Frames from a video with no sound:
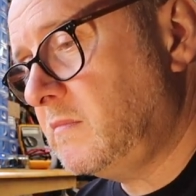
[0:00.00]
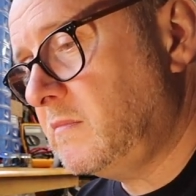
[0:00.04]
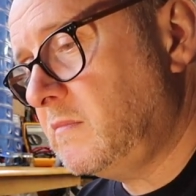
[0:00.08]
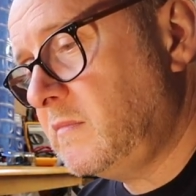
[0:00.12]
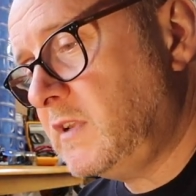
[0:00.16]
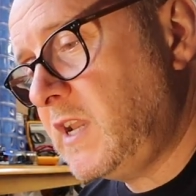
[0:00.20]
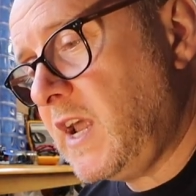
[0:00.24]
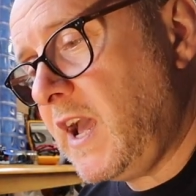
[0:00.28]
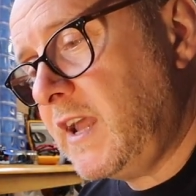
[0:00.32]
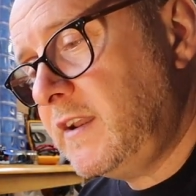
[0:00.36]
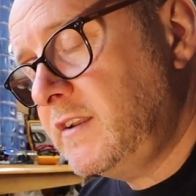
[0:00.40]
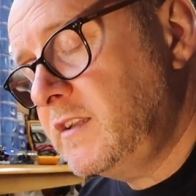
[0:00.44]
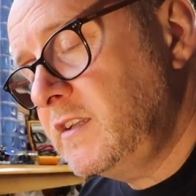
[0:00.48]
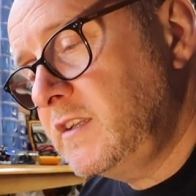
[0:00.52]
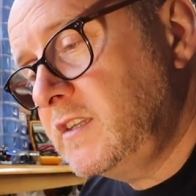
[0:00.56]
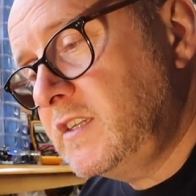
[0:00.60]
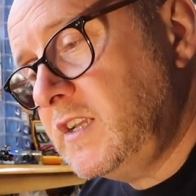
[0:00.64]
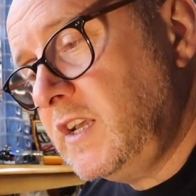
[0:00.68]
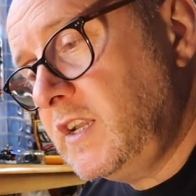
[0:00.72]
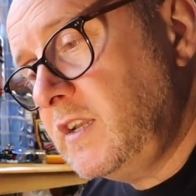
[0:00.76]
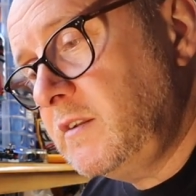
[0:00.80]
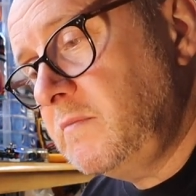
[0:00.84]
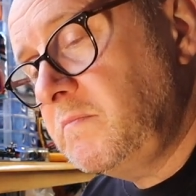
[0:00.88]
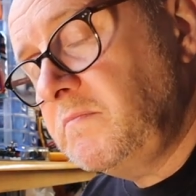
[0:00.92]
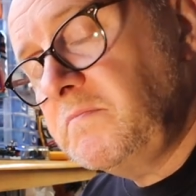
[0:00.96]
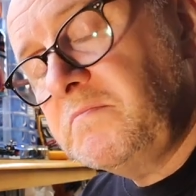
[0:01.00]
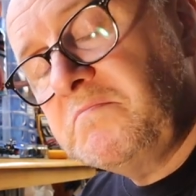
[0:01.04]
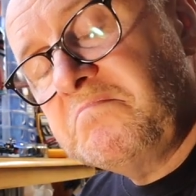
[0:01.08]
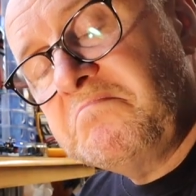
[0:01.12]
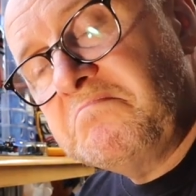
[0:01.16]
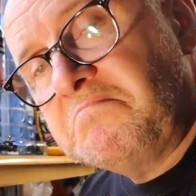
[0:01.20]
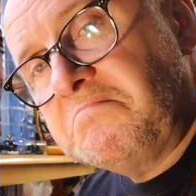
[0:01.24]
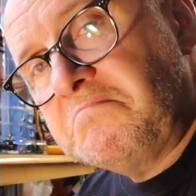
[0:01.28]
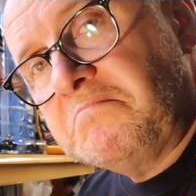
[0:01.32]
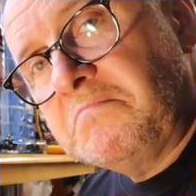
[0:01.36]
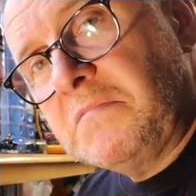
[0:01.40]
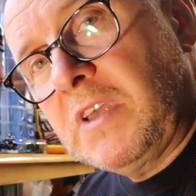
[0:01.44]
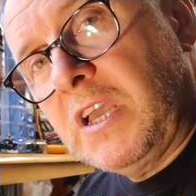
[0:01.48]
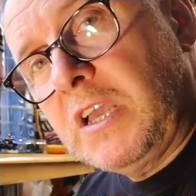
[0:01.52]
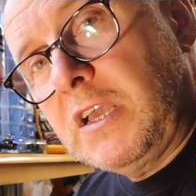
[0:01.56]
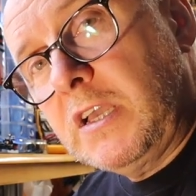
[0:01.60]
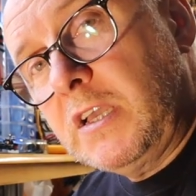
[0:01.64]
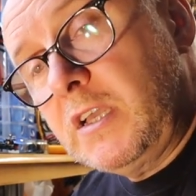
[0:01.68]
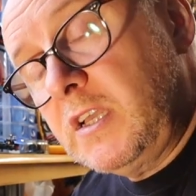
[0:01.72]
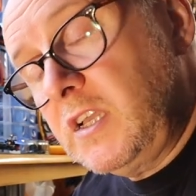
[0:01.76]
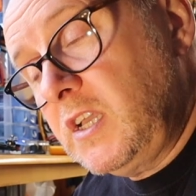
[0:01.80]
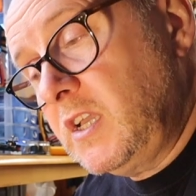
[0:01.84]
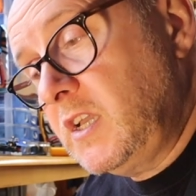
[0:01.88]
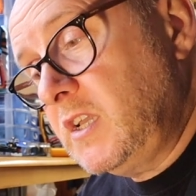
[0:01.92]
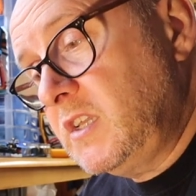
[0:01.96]
lead and tin
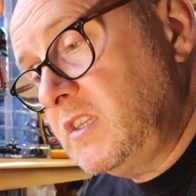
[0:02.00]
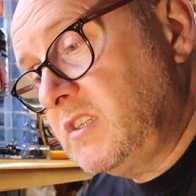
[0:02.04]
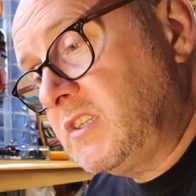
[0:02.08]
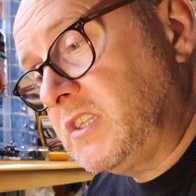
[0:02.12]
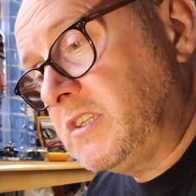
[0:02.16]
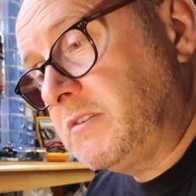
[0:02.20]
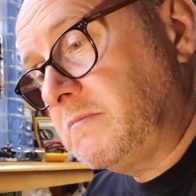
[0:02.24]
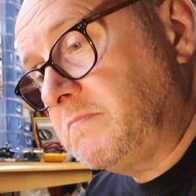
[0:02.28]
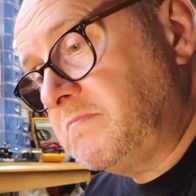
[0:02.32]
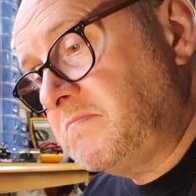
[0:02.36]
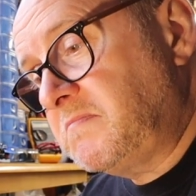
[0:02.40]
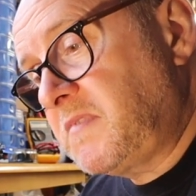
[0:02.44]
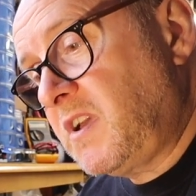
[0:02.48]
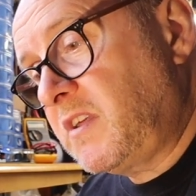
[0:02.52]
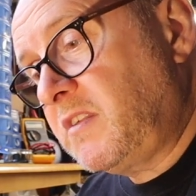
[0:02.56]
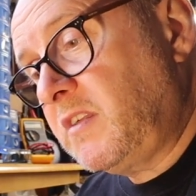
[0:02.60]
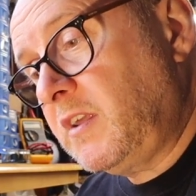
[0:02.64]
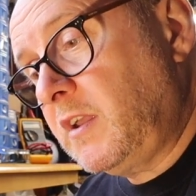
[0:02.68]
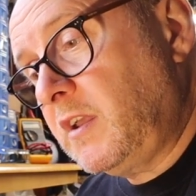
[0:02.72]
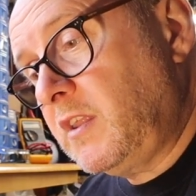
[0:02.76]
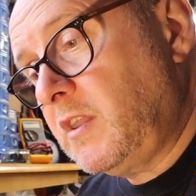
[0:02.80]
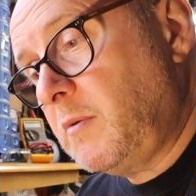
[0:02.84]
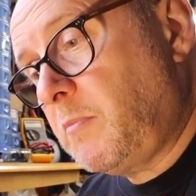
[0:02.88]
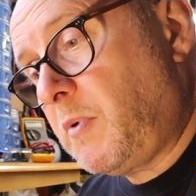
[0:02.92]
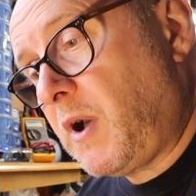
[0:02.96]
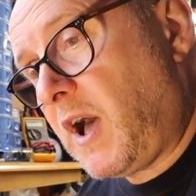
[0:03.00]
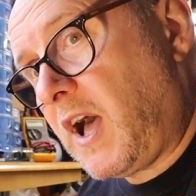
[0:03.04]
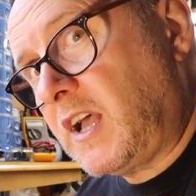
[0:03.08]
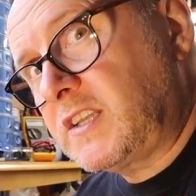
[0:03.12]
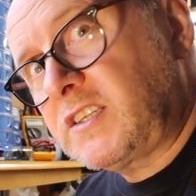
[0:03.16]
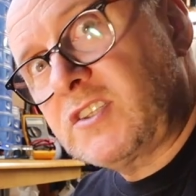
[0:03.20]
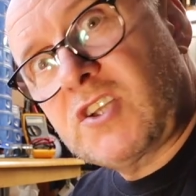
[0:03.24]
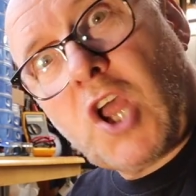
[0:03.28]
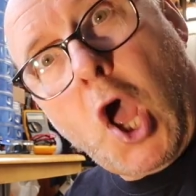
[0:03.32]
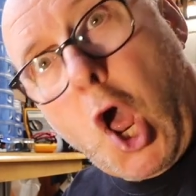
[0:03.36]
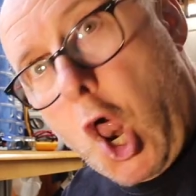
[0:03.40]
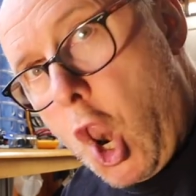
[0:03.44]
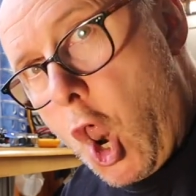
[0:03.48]
is a thing of the past.